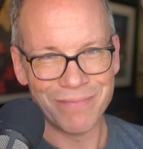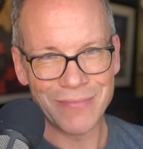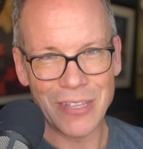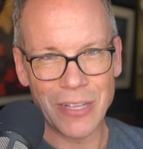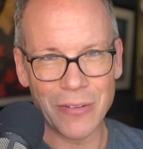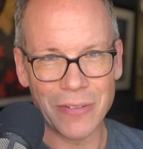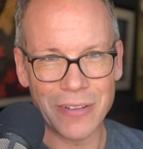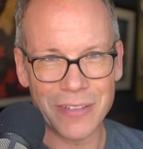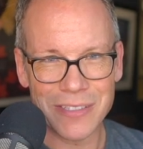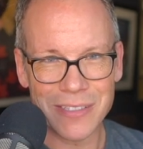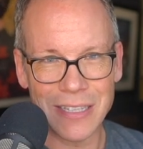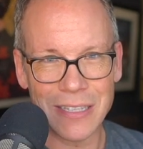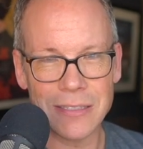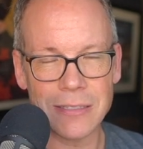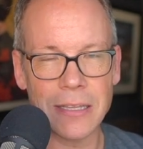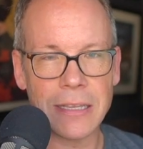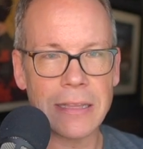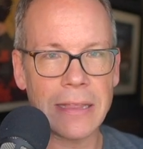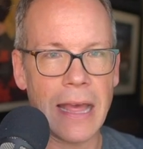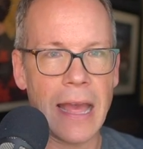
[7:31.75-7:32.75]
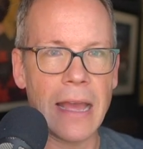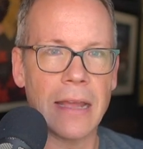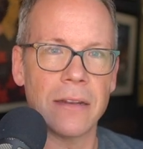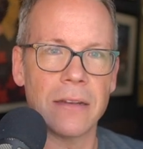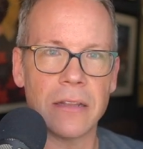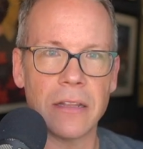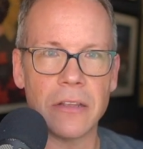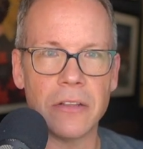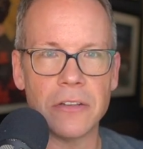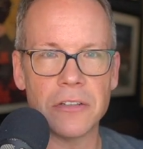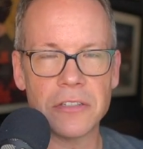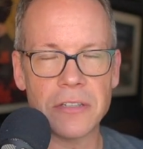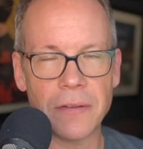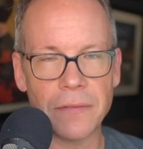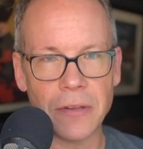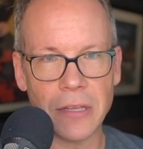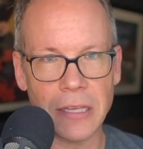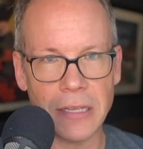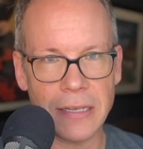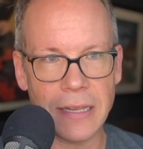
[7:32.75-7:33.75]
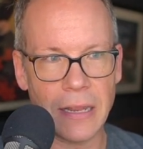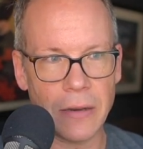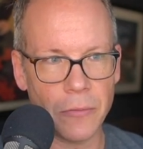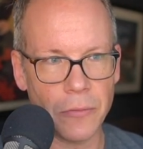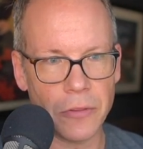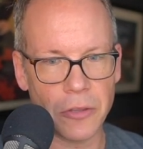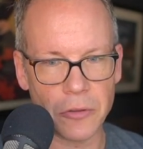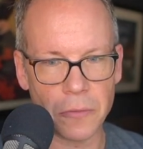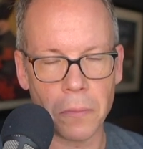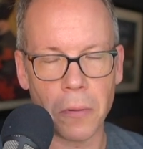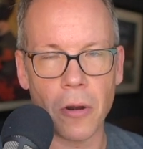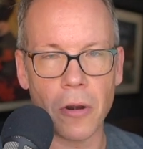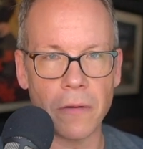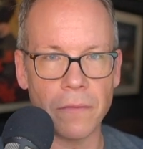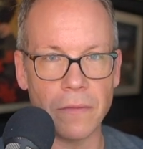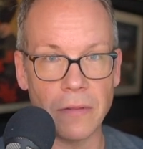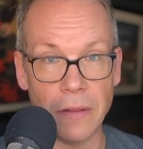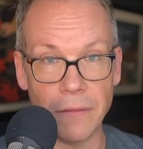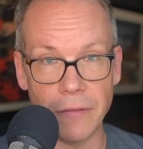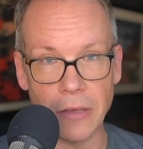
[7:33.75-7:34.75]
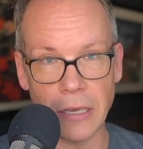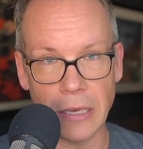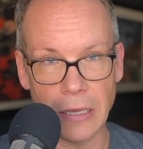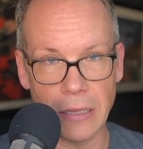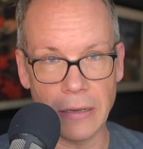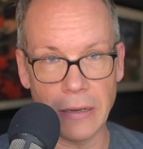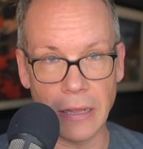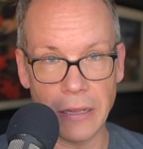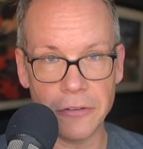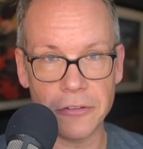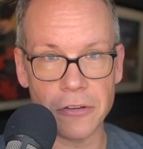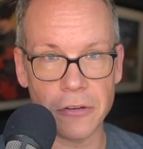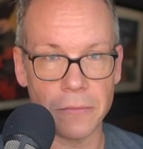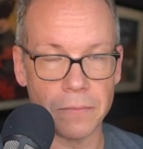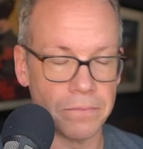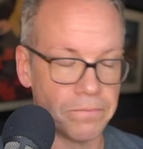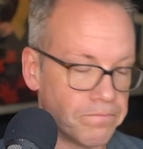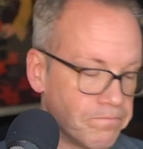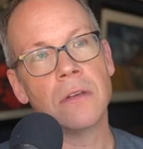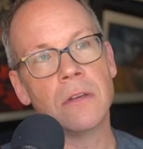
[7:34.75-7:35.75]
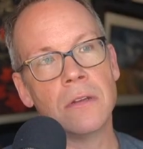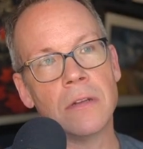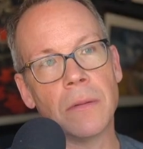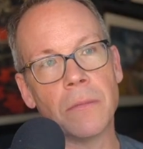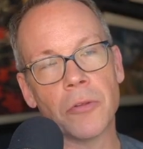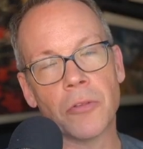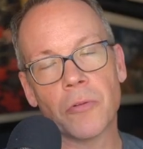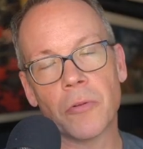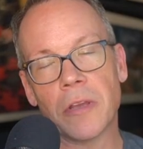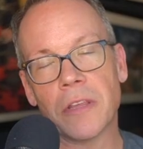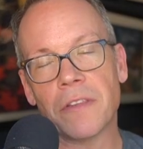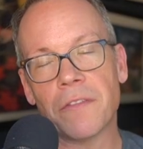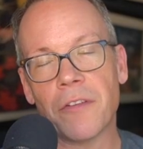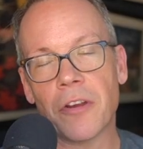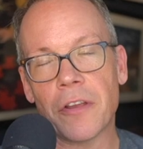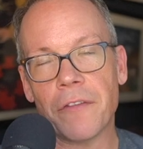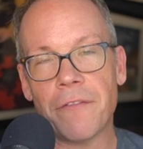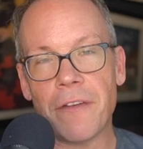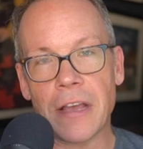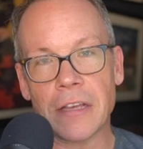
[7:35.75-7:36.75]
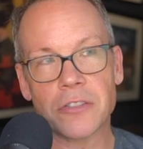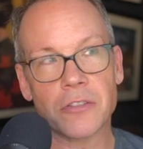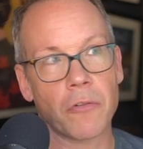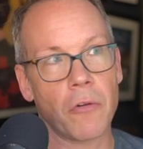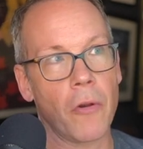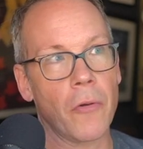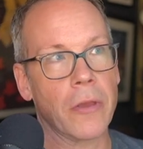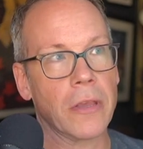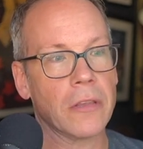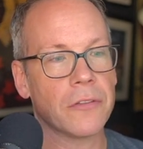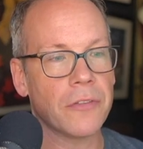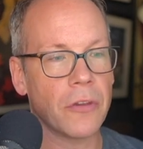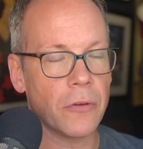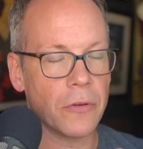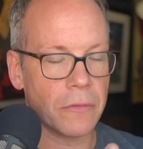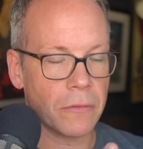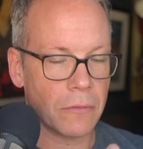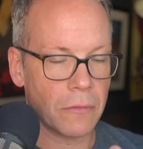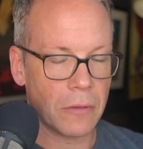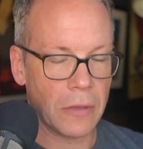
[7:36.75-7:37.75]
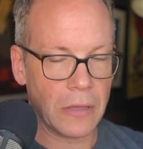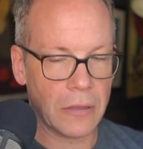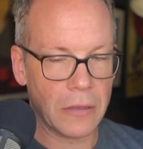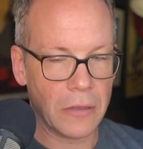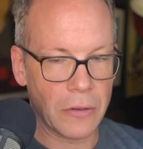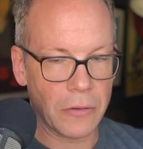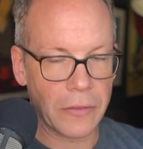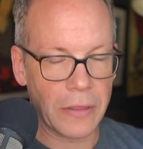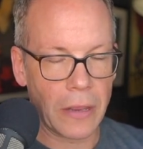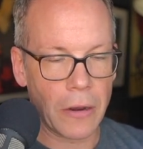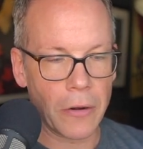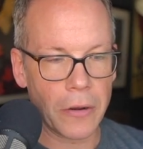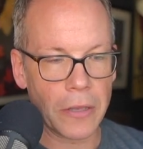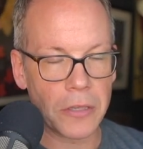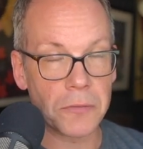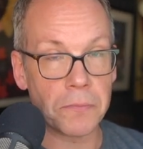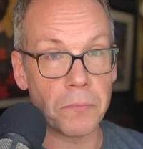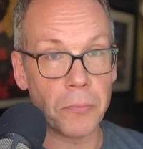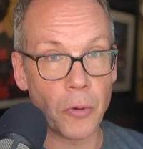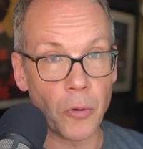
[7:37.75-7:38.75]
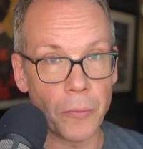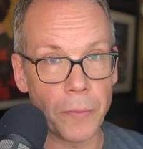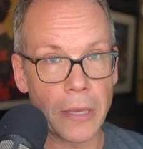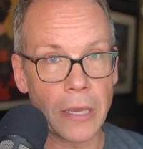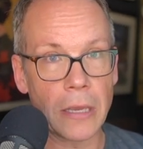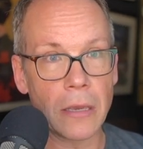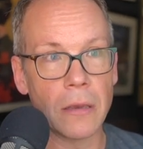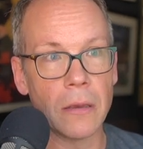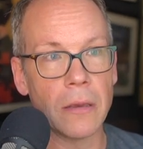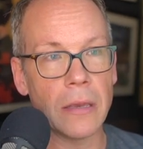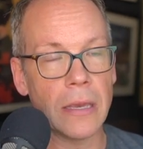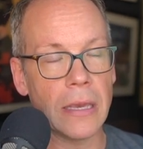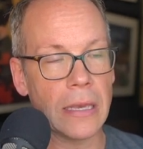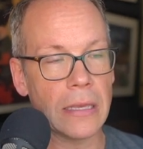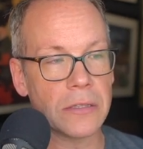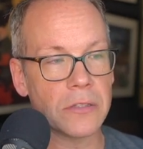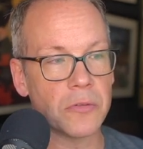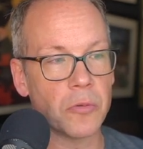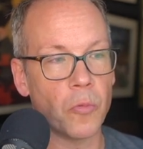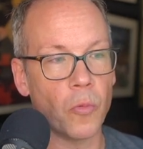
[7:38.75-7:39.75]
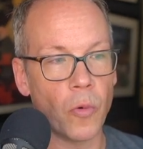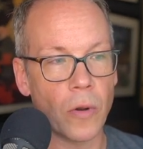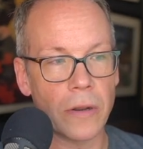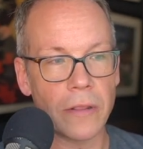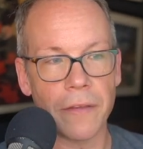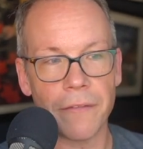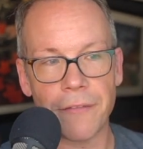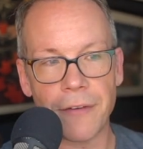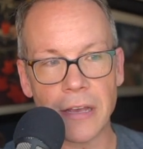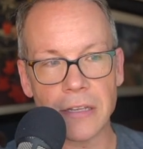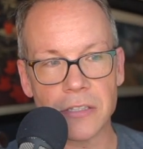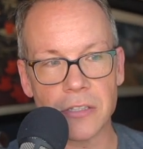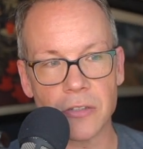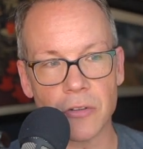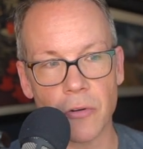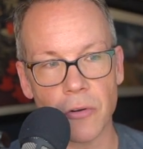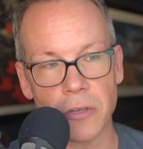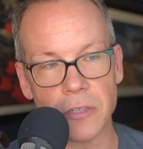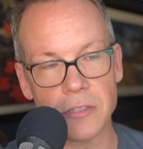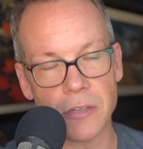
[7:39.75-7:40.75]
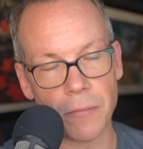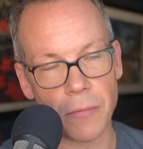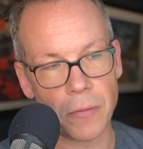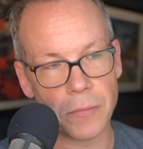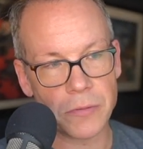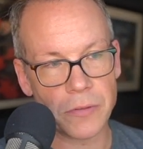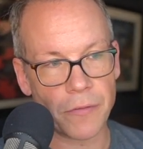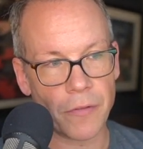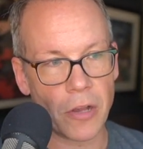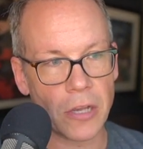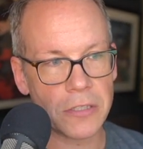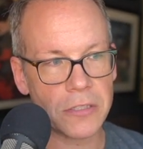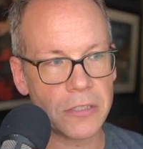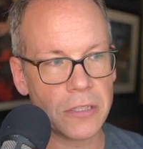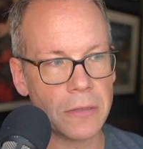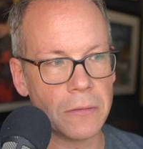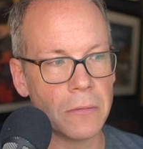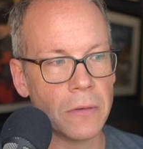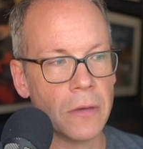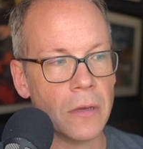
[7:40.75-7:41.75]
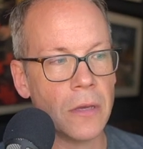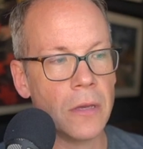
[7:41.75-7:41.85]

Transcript: you know, there's things like that that you just have to contend with. It's part of living in nature. Number three, it's very fast growing. So, you know, the area is booming. It's one of the fastest growing suburbs of Austin